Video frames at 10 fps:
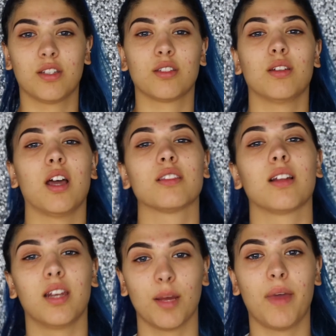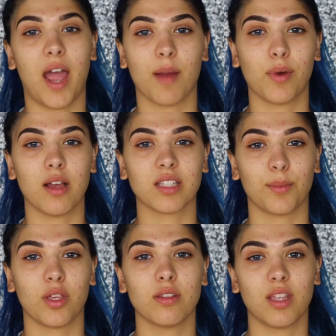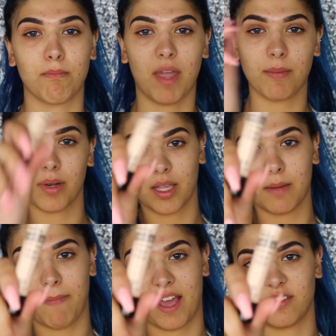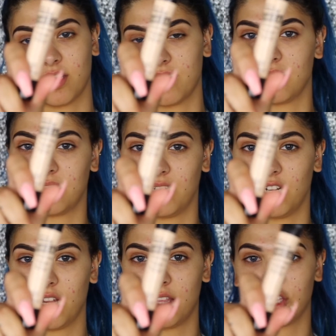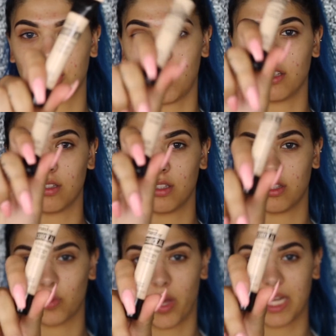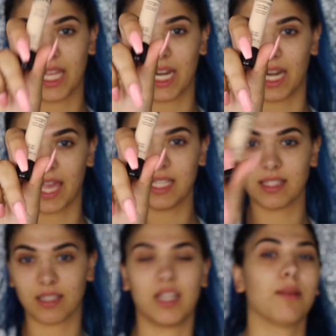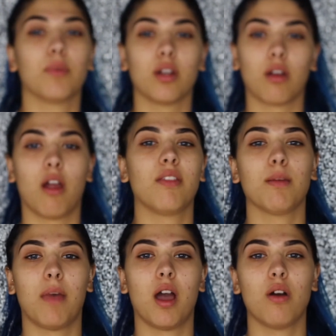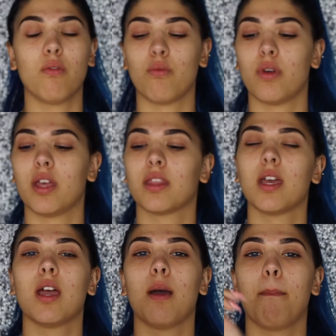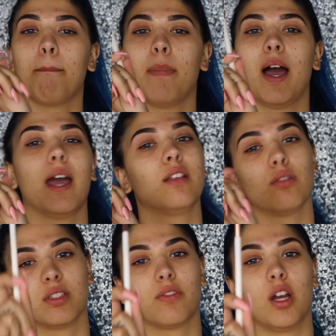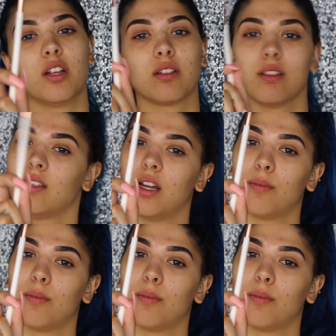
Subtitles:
So now to clean up my eyebrows, I'm going to use the Maybelline Master Concealer in the shade 20 Light, and I'm going to carve them out with my Dose of Colors concealer